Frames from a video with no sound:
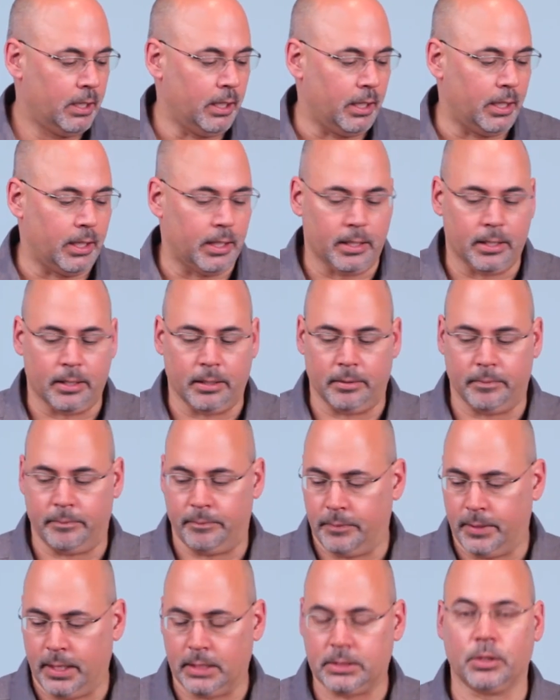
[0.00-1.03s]

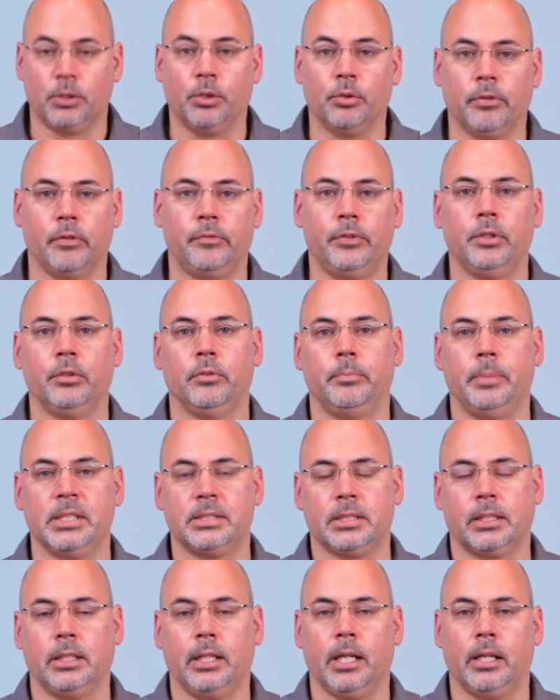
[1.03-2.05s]
That's an overview of
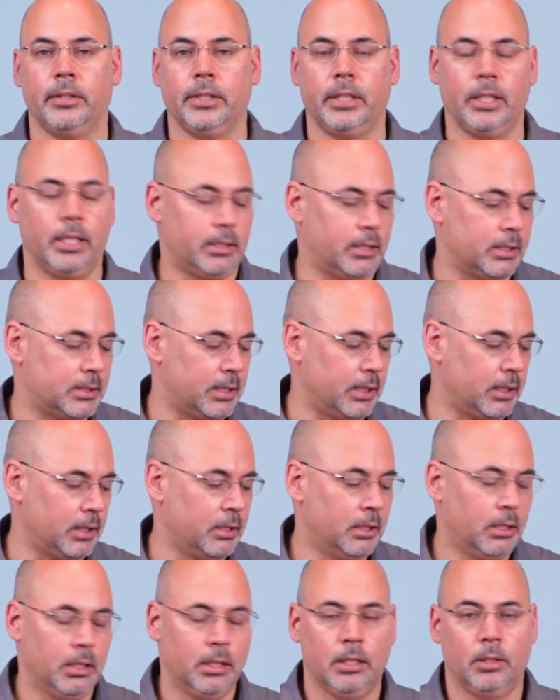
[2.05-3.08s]
basically how you can get this thing
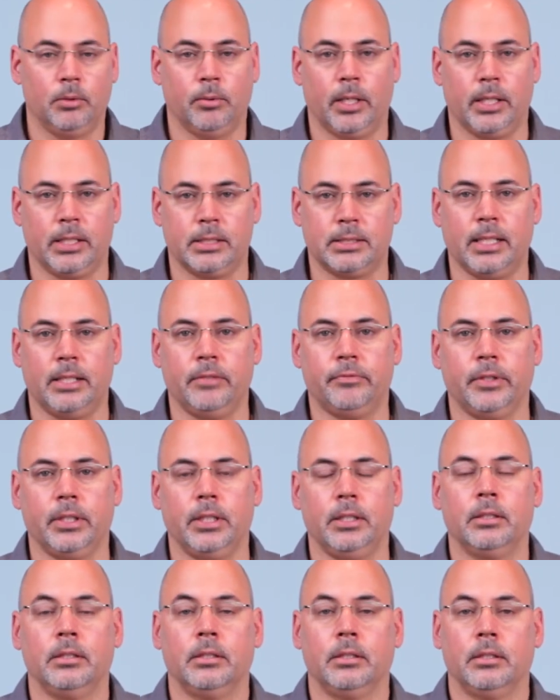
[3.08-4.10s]
running
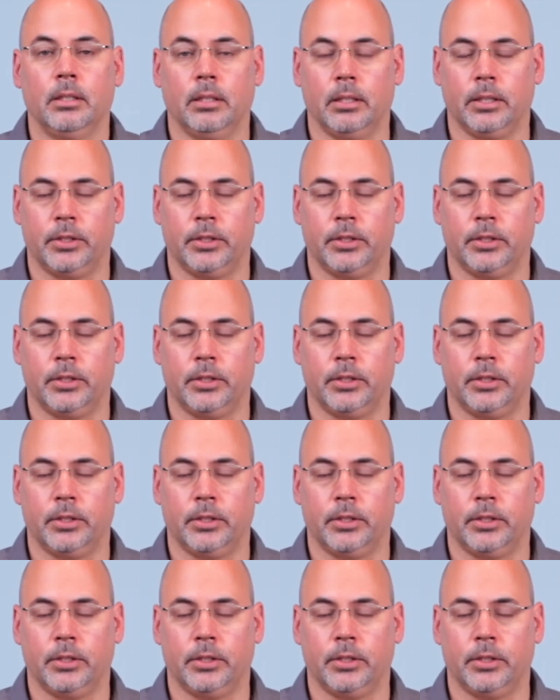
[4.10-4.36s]
safely on a